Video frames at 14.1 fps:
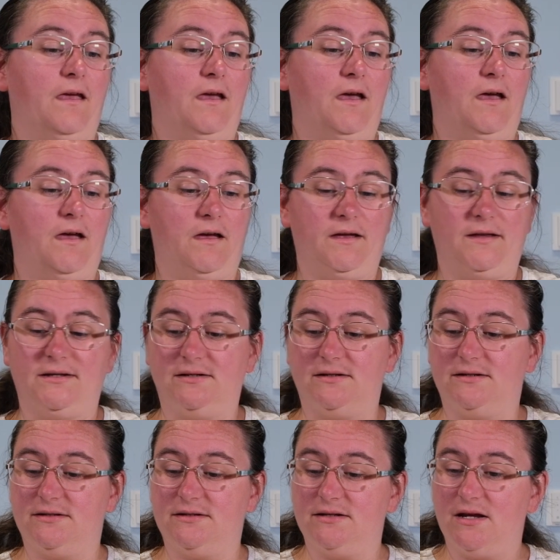
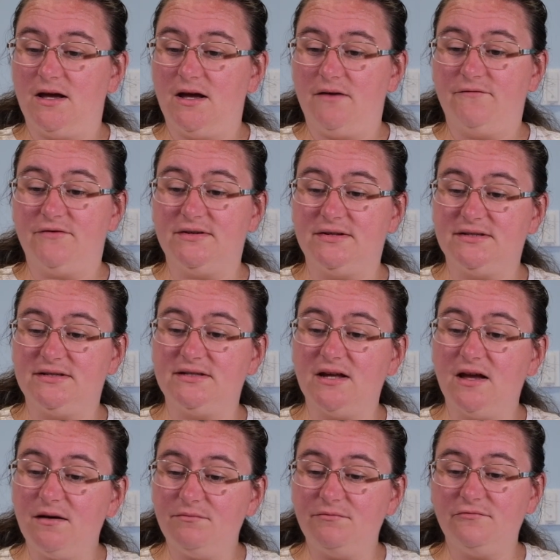And for
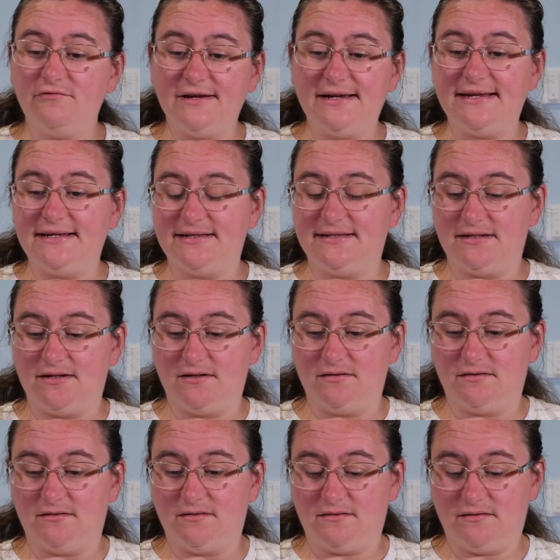some
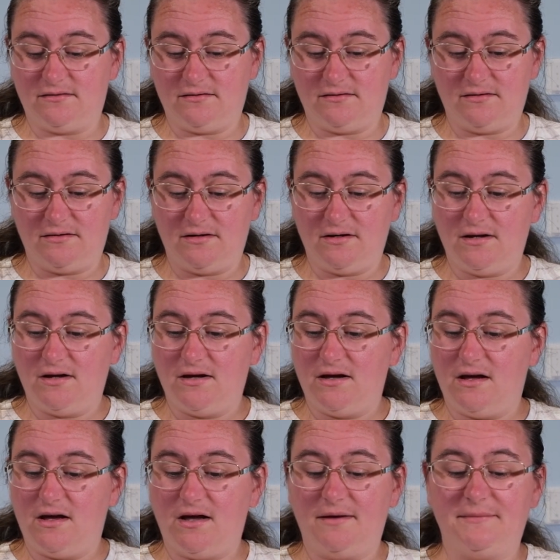reason
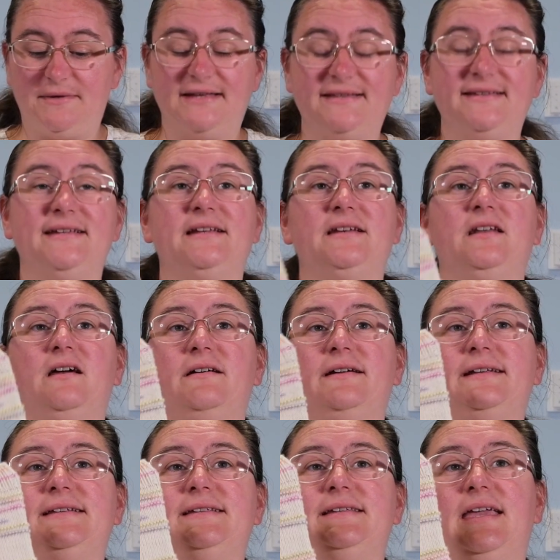I'm getting
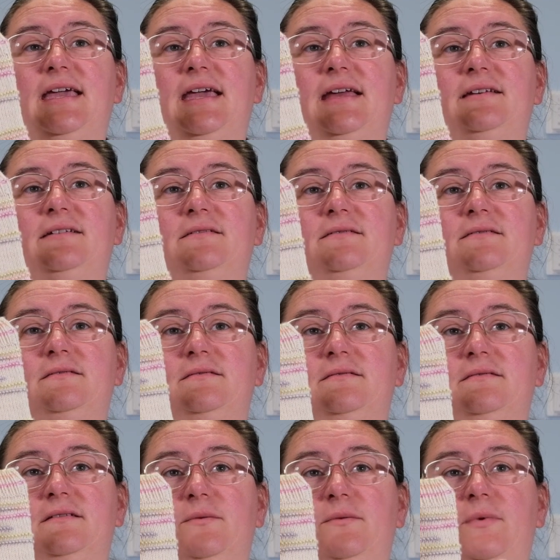lines again
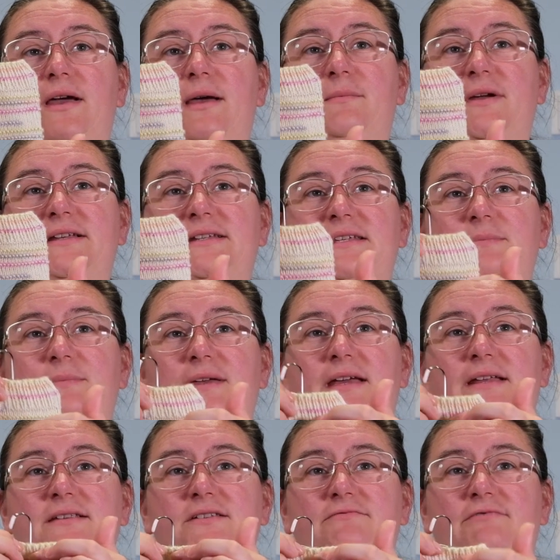where my
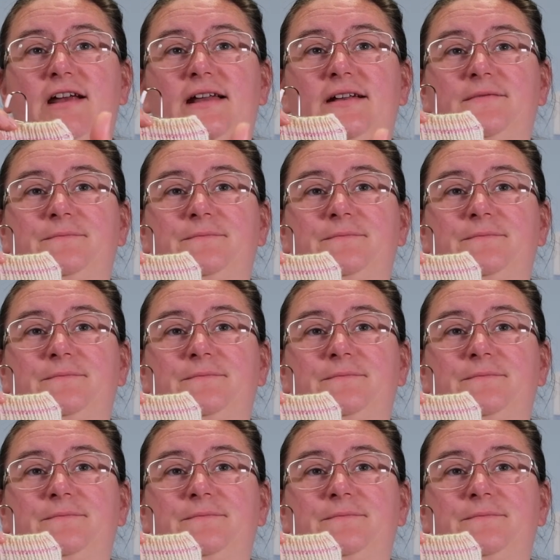DPNs ran.